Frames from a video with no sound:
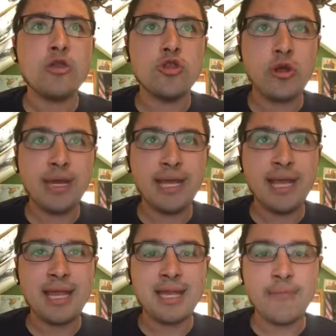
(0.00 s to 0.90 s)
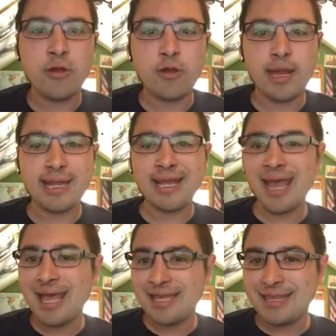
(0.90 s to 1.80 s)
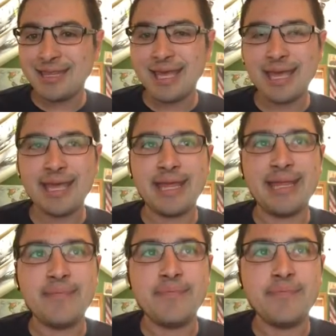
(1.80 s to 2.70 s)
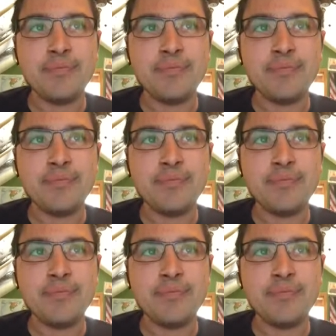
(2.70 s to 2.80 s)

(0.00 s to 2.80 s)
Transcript: joining Democratic sit-in.